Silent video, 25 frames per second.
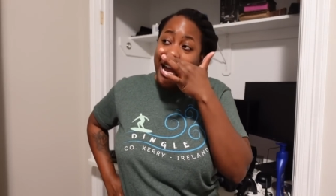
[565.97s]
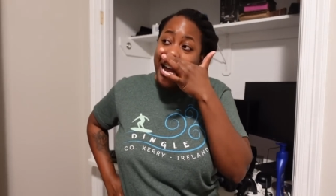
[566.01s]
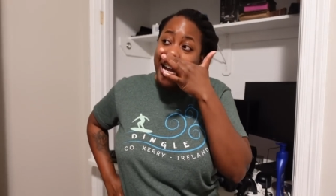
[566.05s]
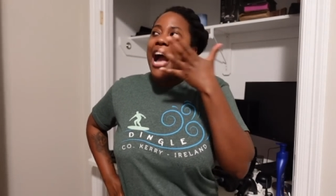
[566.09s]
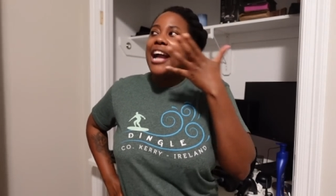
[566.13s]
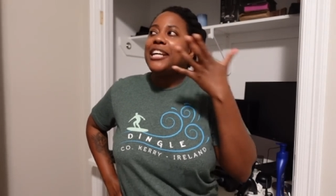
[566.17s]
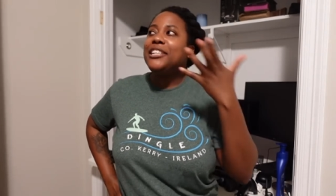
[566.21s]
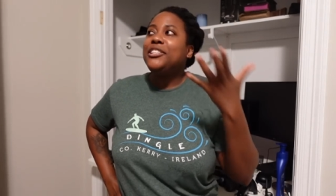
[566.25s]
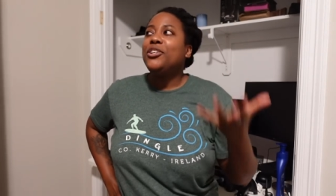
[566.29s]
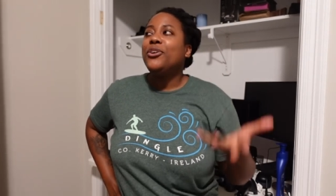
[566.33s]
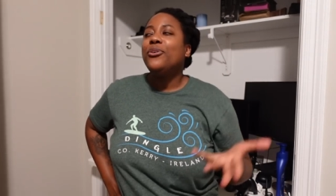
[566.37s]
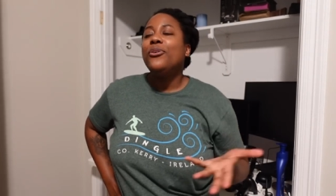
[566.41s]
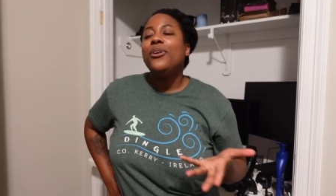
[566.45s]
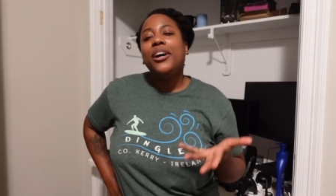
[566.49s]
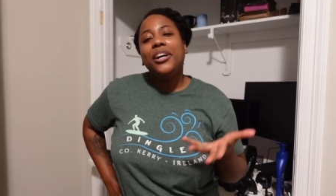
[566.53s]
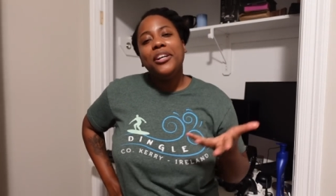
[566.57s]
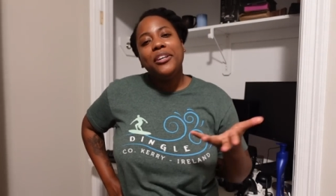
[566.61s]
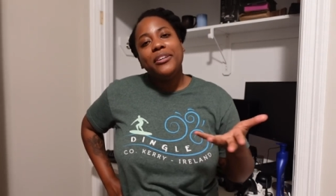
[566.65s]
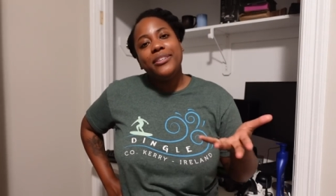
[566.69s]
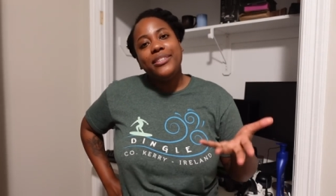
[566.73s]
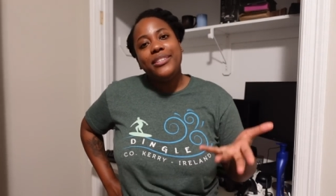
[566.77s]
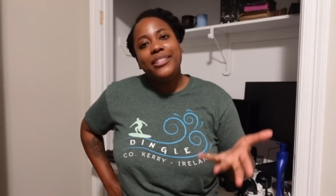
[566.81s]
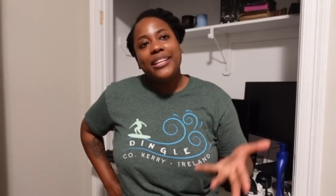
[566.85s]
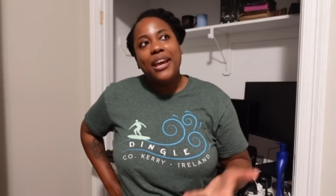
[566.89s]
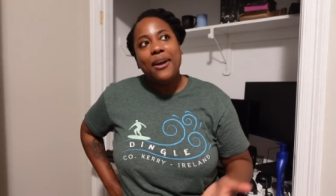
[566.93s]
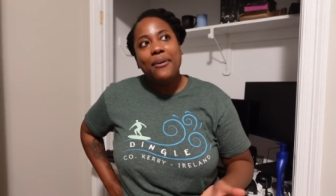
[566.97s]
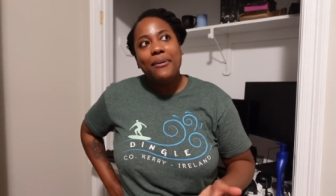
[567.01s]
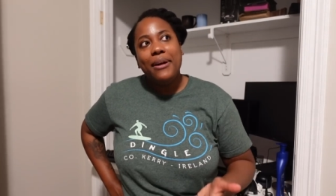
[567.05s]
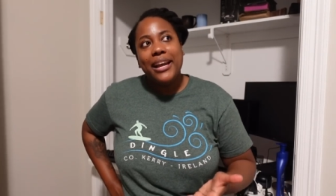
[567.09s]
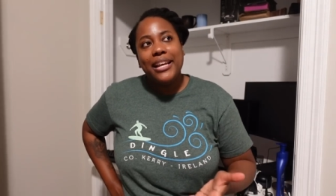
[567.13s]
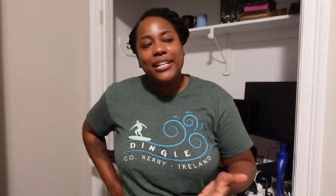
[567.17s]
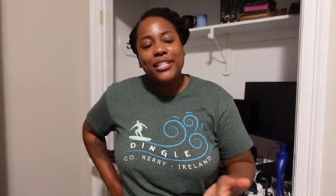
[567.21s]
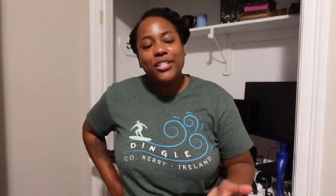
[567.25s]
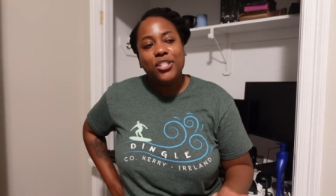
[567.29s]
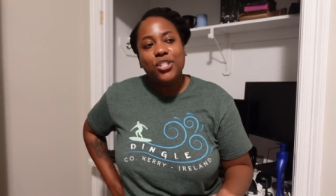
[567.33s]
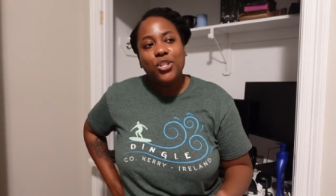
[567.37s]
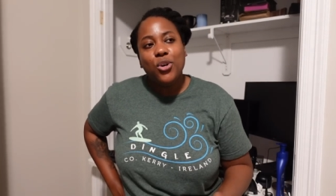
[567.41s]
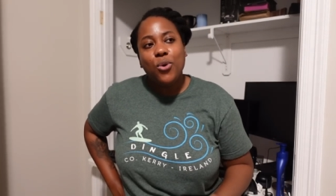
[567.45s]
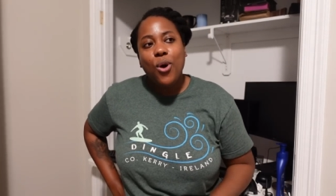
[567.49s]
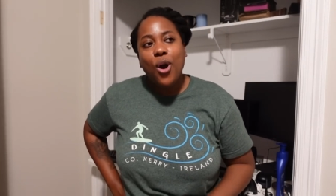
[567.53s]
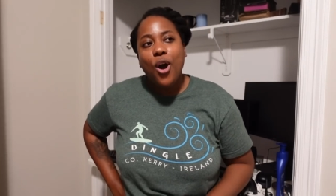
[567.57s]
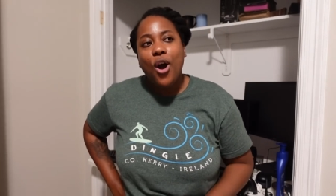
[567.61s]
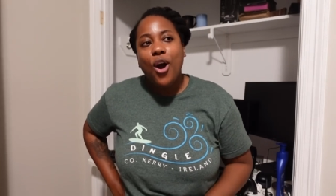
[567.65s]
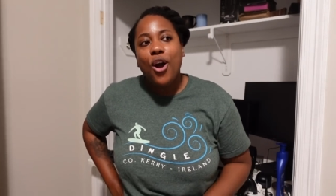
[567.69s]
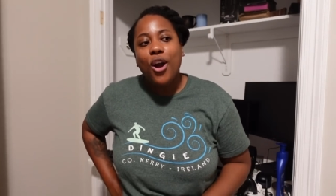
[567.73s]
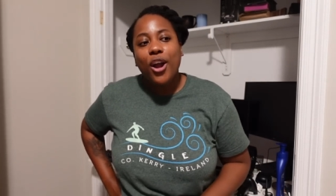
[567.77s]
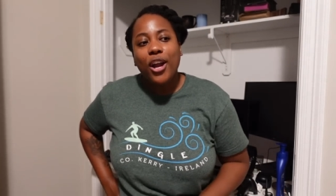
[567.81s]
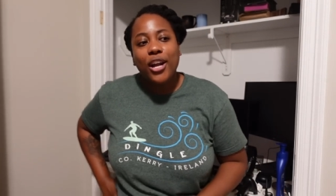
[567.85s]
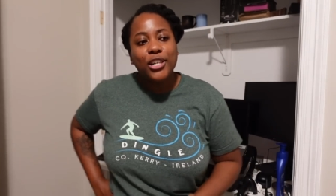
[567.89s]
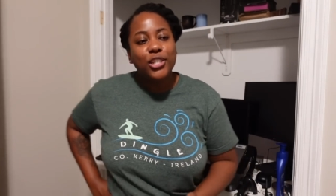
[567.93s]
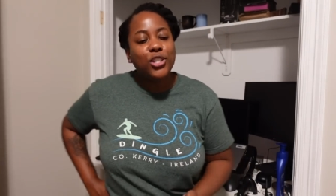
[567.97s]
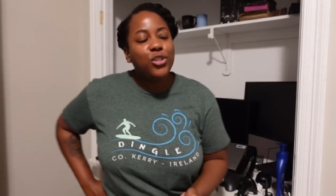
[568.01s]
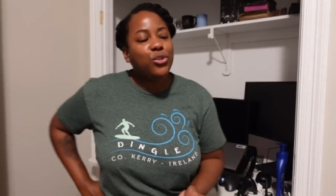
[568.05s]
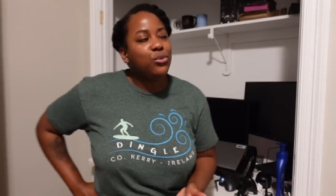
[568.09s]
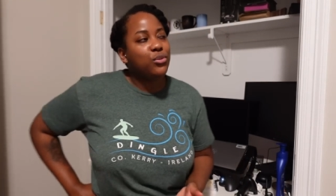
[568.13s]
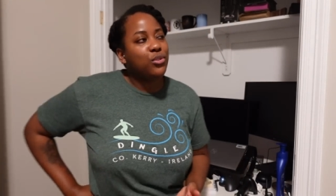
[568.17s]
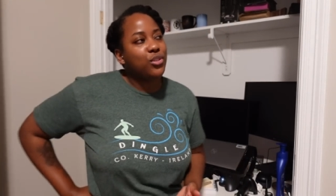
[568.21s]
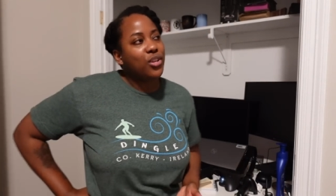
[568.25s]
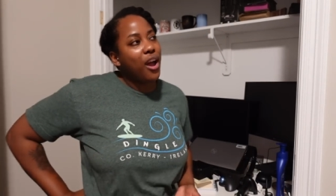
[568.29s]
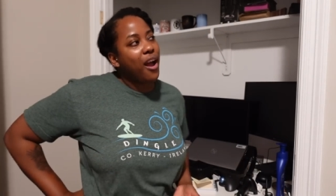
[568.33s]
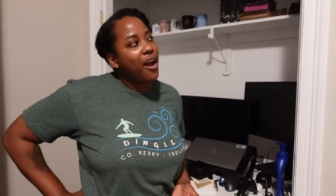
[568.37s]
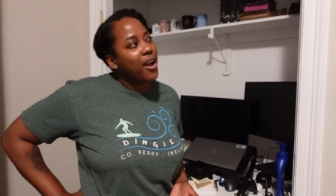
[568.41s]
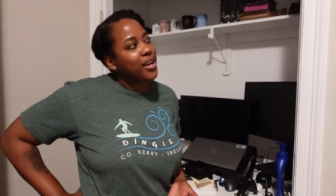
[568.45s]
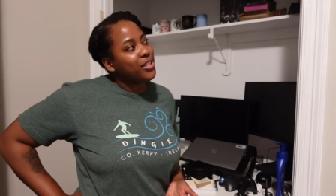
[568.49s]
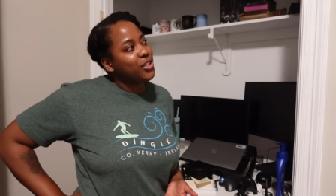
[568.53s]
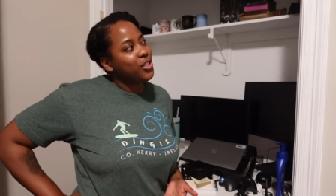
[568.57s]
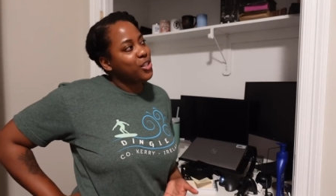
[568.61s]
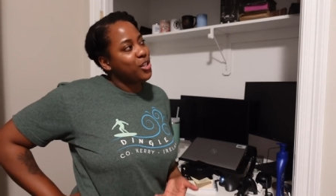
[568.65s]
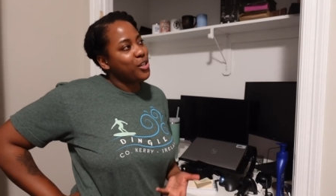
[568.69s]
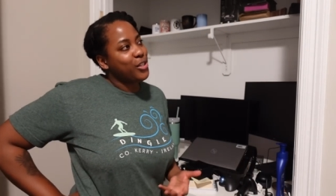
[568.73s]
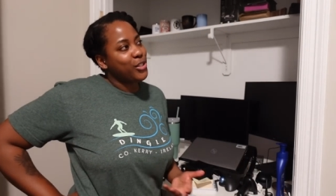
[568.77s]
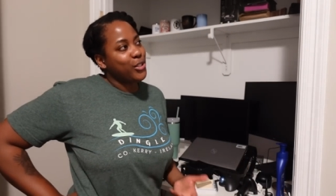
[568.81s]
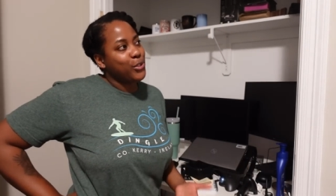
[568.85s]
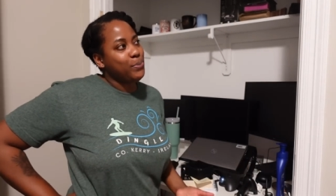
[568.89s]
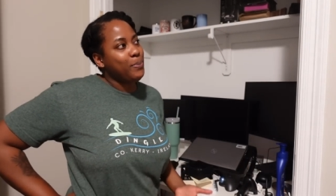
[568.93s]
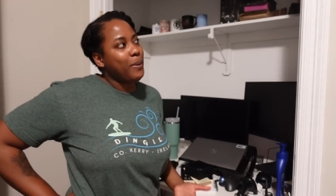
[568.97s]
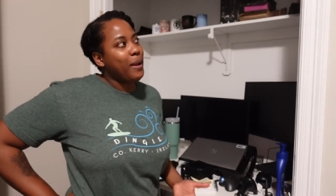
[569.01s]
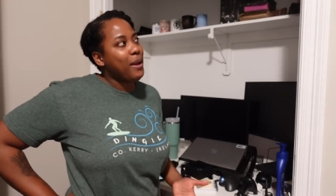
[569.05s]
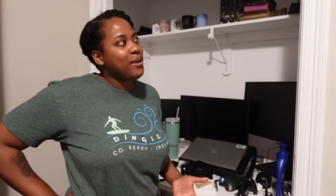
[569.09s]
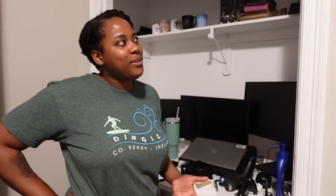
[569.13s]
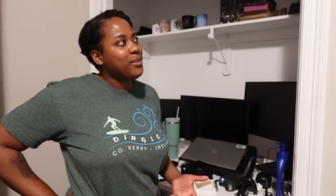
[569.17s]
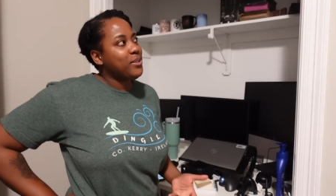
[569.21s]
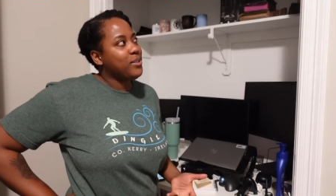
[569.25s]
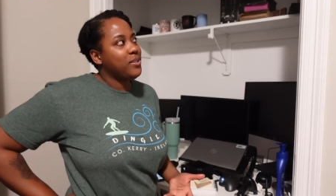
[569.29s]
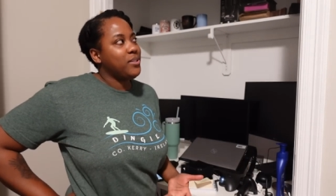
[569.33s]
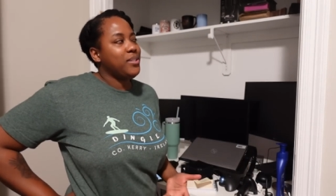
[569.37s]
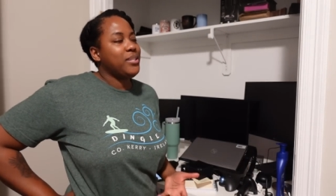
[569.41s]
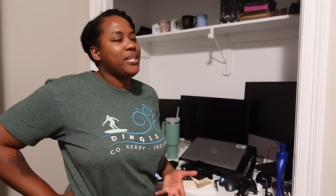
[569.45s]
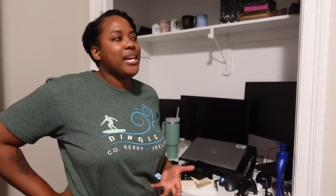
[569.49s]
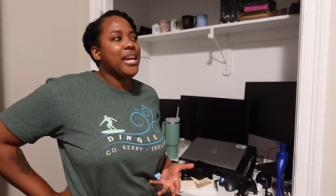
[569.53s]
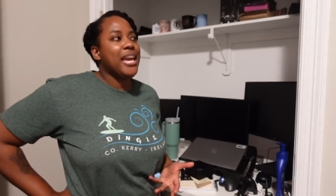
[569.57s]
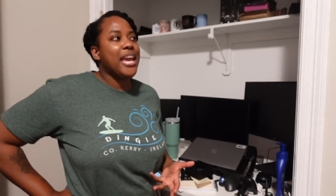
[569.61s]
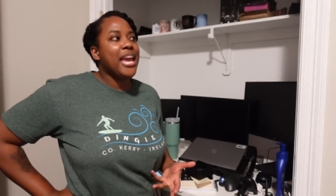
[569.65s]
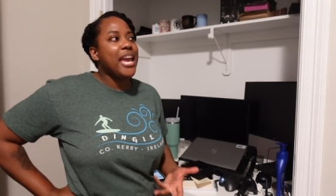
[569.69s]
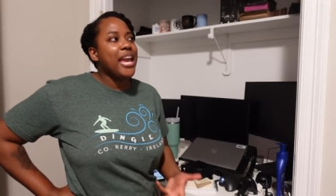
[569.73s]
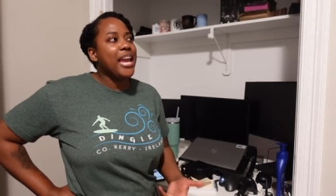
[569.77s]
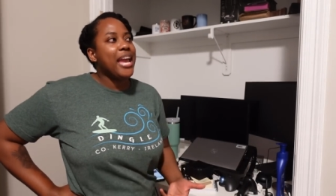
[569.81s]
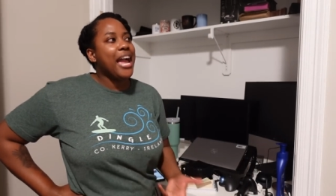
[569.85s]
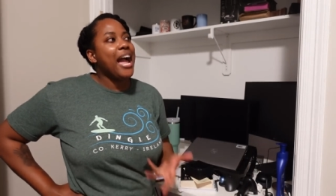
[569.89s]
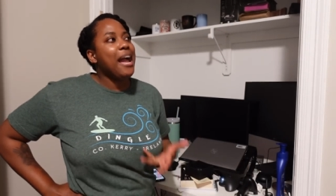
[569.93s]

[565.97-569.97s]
I don't understand why it's so hard to talk to your spouse and say, hey,